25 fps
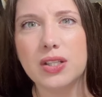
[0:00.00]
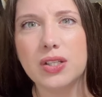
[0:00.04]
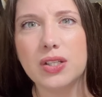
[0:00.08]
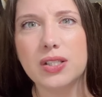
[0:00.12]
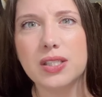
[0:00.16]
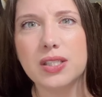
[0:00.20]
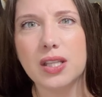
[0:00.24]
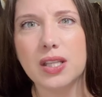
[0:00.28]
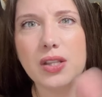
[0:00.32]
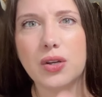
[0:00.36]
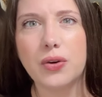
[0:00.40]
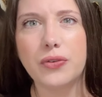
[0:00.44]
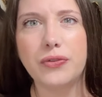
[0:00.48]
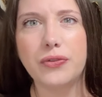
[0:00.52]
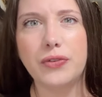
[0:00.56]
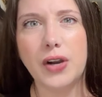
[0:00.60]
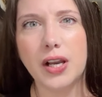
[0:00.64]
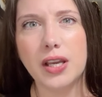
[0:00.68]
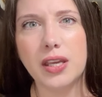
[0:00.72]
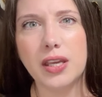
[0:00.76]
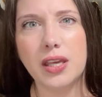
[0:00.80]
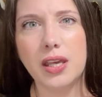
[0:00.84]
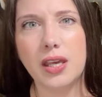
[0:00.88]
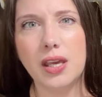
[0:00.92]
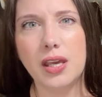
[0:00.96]
it looks a little
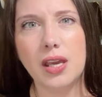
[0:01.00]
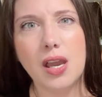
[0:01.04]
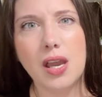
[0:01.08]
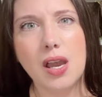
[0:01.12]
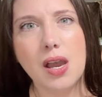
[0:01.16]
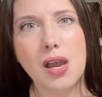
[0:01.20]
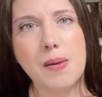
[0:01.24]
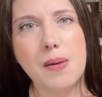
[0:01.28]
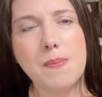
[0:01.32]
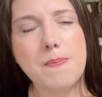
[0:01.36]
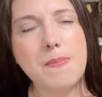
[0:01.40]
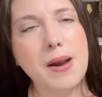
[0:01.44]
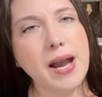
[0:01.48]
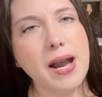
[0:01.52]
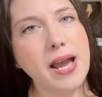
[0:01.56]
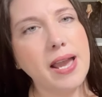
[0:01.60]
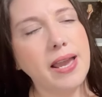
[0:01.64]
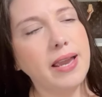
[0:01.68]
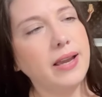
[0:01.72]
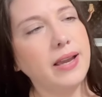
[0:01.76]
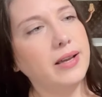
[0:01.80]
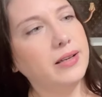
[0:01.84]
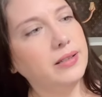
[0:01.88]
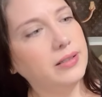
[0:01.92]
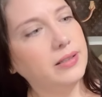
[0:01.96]
funky, but
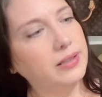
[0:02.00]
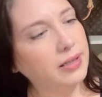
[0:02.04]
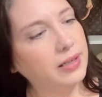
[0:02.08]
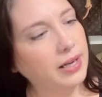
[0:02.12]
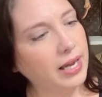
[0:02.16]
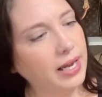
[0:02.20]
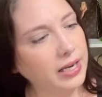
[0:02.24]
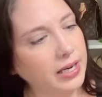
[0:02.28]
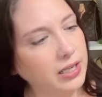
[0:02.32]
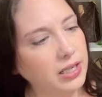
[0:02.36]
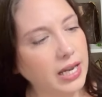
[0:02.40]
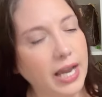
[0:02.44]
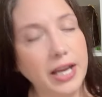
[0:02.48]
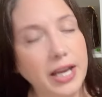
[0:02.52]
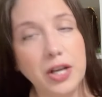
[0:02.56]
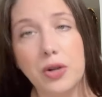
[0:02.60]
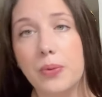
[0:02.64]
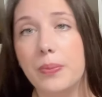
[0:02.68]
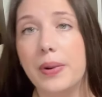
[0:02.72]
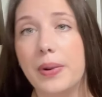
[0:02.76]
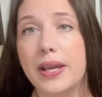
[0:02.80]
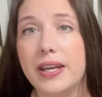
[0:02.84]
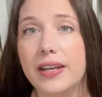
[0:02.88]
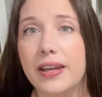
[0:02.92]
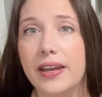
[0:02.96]
I
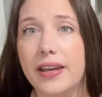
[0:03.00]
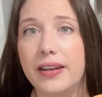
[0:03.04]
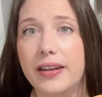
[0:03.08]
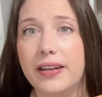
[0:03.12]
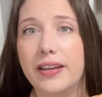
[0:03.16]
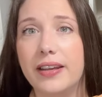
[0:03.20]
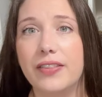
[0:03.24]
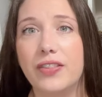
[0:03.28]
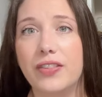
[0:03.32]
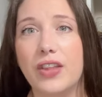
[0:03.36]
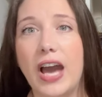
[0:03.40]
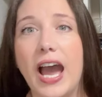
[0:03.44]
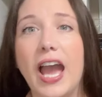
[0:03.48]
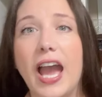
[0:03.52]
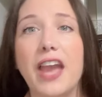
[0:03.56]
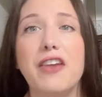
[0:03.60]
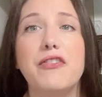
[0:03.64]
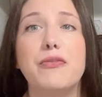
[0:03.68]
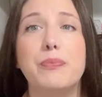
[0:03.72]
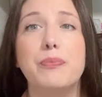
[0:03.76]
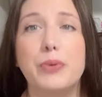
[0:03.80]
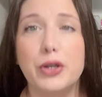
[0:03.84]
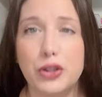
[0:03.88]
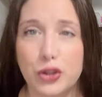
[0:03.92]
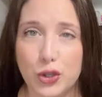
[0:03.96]
don't mind it.
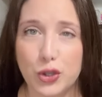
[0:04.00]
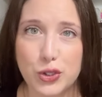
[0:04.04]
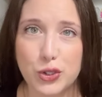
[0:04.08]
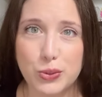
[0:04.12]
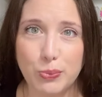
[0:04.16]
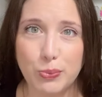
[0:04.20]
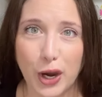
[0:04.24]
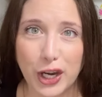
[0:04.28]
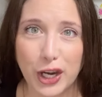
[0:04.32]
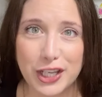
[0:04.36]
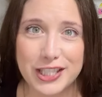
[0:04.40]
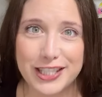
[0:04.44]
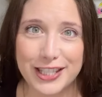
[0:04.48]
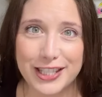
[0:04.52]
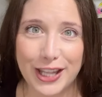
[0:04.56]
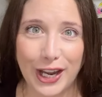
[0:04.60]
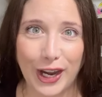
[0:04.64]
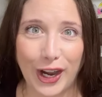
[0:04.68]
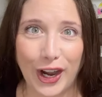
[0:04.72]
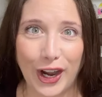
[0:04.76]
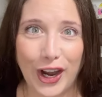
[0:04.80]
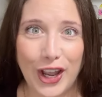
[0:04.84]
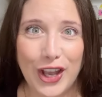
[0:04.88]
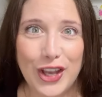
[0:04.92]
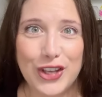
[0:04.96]
I've put those marks
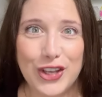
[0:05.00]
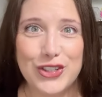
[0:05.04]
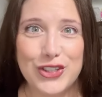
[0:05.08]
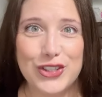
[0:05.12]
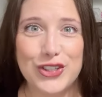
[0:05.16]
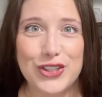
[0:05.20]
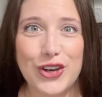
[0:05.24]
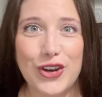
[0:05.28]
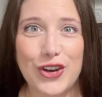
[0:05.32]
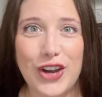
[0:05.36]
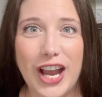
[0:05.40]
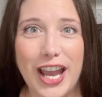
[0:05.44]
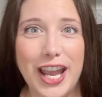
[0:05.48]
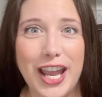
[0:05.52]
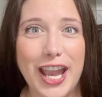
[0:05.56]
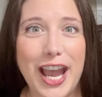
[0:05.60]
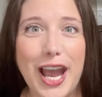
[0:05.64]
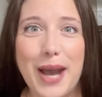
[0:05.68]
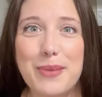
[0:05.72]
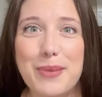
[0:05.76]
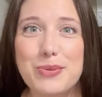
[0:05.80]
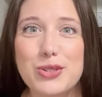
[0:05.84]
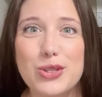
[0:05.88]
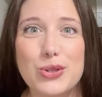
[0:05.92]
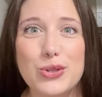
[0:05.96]
there. So I
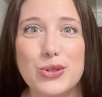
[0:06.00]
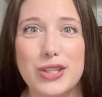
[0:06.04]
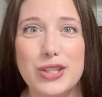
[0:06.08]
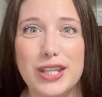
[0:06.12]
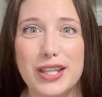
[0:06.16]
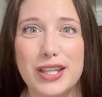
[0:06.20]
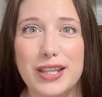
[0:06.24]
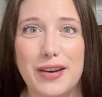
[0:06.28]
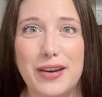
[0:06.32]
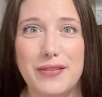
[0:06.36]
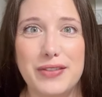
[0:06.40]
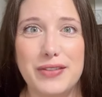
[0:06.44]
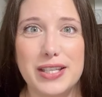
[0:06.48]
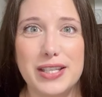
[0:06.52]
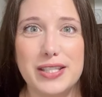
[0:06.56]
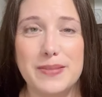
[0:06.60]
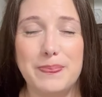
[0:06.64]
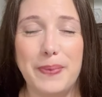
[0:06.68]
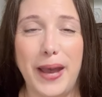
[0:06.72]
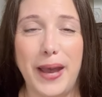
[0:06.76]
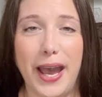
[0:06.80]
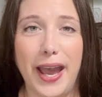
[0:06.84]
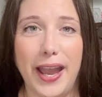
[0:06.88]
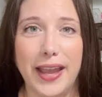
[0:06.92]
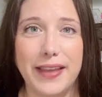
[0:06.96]
absolutely love this
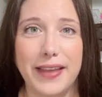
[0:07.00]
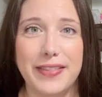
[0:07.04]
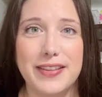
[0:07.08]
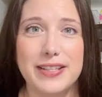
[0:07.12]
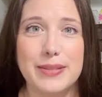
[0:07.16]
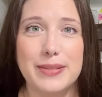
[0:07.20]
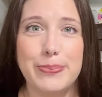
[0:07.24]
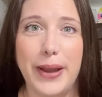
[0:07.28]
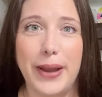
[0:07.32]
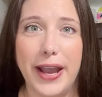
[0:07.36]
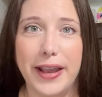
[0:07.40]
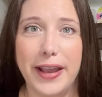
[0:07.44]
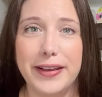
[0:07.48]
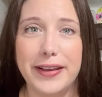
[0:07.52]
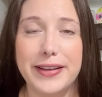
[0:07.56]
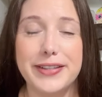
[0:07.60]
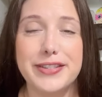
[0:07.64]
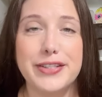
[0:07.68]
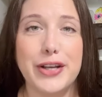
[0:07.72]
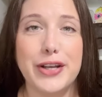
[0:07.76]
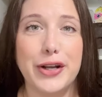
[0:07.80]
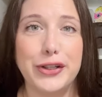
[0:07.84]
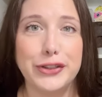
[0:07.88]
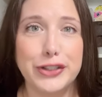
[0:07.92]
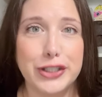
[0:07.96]
bag. This bag
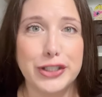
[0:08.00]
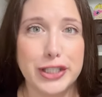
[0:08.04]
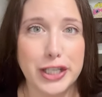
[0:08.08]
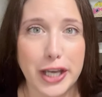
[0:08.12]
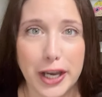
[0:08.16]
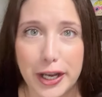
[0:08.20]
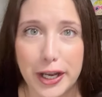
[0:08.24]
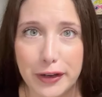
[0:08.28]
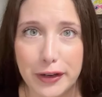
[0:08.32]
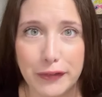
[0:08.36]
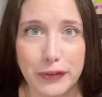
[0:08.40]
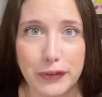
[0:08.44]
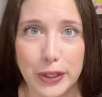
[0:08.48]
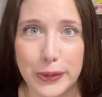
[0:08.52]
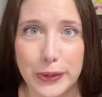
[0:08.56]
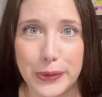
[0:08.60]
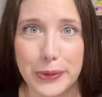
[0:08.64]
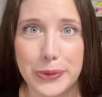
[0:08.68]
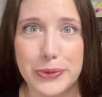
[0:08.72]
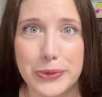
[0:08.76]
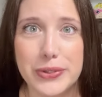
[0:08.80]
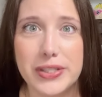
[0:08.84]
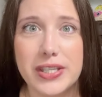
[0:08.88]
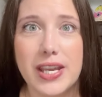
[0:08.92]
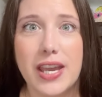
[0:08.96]
gets a ton of
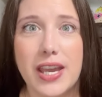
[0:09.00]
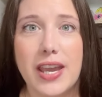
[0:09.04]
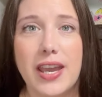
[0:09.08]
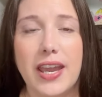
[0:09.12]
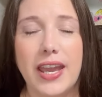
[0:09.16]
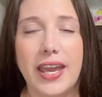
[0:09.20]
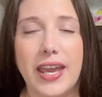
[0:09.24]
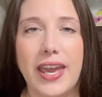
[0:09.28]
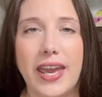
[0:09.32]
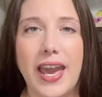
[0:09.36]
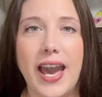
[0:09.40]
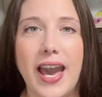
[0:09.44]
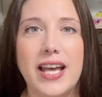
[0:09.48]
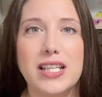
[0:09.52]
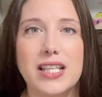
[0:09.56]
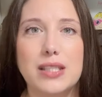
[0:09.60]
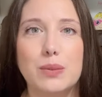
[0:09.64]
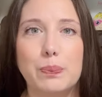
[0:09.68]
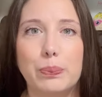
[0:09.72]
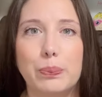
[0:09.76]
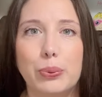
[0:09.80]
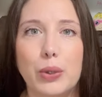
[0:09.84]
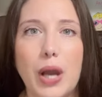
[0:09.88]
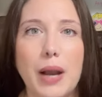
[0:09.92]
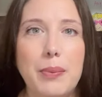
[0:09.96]
use. It has
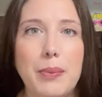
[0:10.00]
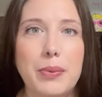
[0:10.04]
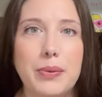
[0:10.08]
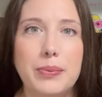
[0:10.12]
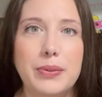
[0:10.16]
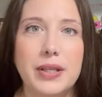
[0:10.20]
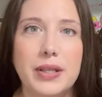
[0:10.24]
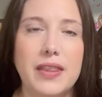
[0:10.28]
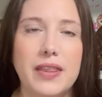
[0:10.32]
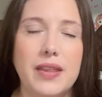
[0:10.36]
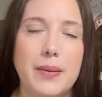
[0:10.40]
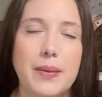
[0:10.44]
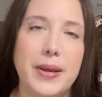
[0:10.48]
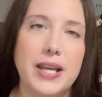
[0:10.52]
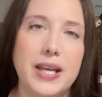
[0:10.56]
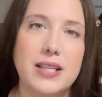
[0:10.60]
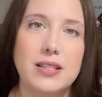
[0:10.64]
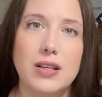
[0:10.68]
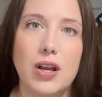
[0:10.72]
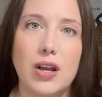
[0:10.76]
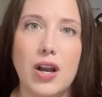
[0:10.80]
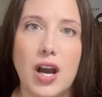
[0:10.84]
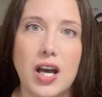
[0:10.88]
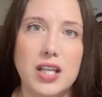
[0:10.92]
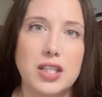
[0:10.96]
probably the
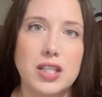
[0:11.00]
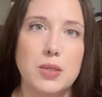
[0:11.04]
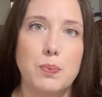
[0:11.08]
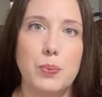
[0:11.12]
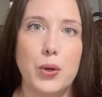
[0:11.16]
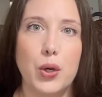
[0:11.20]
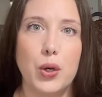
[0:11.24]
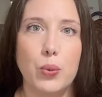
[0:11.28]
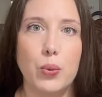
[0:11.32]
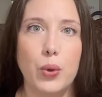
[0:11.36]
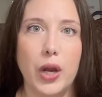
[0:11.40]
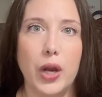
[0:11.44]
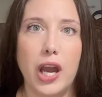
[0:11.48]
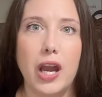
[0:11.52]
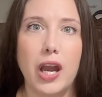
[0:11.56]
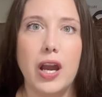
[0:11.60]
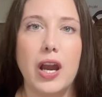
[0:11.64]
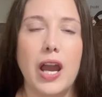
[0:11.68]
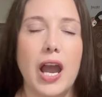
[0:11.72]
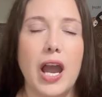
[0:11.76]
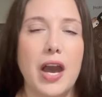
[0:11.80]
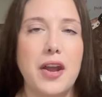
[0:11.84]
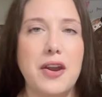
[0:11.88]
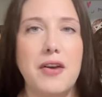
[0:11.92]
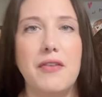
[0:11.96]
best cost per
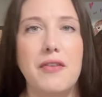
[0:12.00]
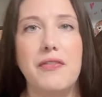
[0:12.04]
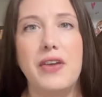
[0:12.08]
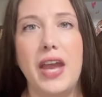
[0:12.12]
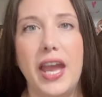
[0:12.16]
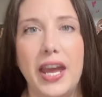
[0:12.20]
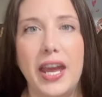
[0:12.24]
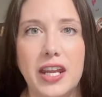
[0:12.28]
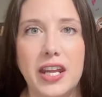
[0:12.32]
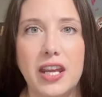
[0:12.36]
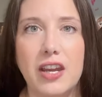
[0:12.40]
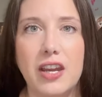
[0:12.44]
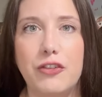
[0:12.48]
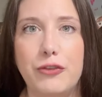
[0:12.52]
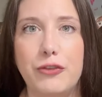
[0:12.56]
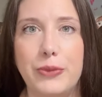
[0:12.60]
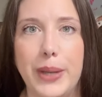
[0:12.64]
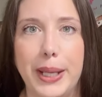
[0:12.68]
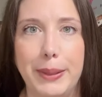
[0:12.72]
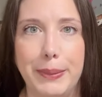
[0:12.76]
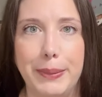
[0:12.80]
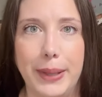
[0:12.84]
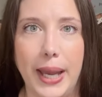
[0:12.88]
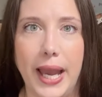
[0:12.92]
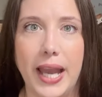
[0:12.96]
wear out of any of
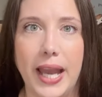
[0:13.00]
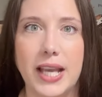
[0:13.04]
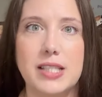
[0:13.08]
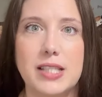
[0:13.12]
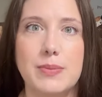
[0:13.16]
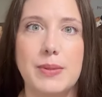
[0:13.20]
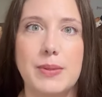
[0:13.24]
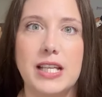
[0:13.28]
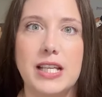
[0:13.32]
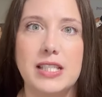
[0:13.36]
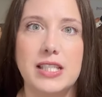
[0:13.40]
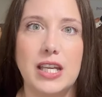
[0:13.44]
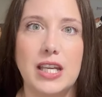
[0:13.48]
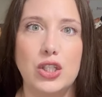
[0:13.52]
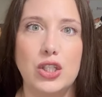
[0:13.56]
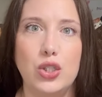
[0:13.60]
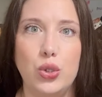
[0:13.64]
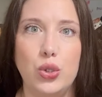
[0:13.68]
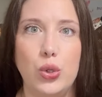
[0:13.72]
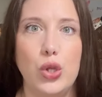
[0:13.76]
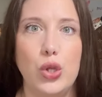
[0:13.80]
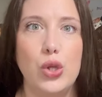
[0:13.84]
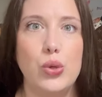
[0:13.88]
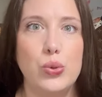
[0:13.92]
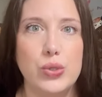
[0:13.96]
my bags because I
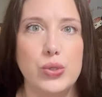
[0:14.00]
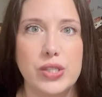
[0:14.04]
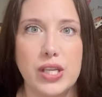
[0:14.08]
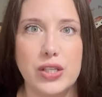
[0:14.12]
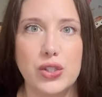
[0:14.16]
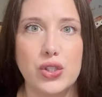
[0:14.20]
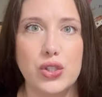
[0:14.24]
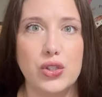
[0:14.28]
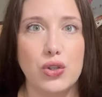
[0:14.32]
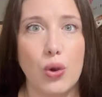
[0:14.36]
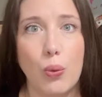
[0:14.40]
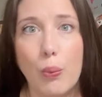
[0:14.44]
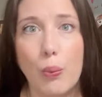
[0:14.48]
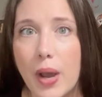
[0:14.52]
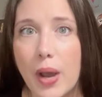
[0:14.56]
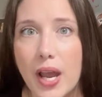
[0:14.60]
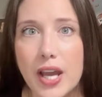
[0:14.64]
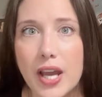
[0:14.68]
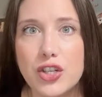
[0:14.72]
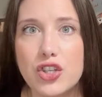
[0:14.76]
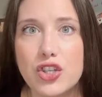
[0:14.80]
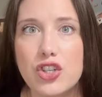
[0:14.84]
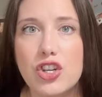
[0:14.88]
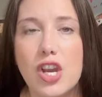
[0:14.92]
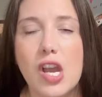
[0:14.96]
do use it so
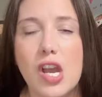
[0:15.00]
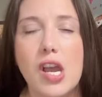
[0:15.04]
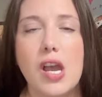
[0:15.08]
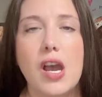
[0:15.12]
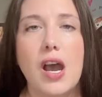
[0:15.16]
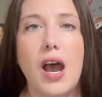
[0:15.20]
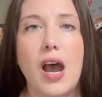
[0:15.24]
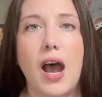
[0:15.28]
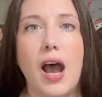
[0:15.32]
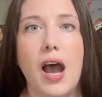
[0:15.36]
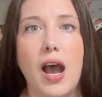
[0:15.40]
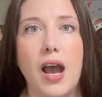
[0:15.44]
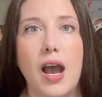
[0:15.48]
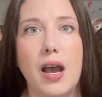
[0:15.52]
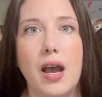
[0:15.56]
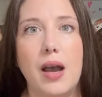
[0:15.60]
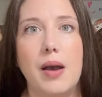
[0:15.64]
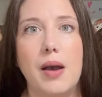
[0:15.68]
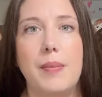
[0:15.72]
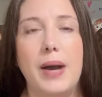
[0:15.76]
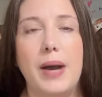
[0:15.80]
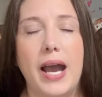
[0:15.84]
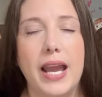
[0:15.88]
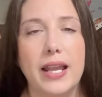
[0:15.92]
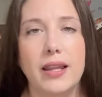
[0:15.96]
much.
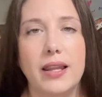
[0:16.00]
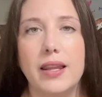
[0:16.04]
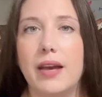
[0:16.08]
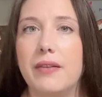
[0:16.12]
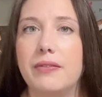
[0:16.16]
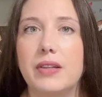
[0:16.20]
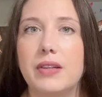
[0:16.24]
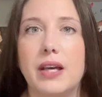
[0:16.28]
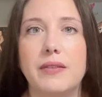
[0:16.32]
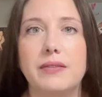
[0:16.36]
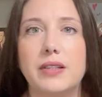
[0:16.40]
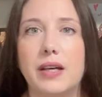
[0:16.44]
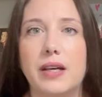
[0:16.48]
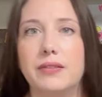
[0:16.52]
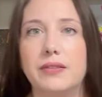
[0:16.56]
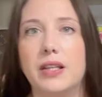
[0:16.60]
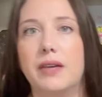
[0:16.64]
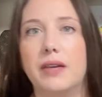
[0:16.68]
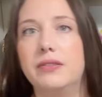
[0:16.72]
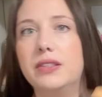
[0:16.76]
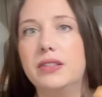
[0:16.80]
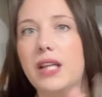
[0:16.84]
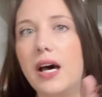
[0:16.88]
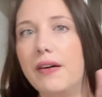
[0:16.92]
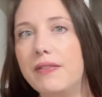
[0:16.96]
I love, love, love,
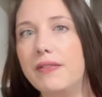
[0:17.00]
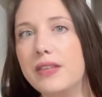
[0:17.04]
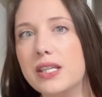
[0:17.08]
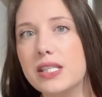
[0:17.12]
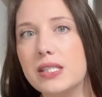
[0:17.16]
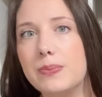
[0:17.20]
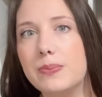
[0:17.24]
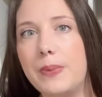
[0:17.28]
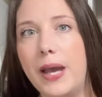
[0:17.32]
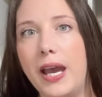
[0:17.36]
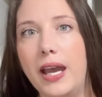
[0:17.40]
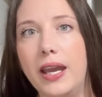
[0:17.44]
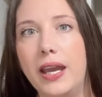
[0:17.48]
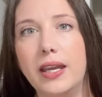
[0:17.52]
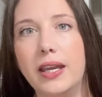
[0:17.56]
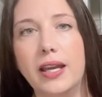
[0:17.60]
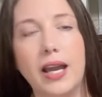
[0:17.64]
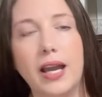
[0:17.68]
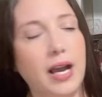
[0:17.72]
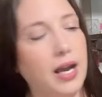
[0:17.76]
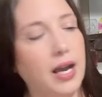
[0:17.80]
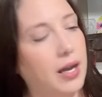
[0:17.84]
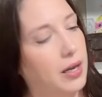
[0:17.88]
love, love this bag.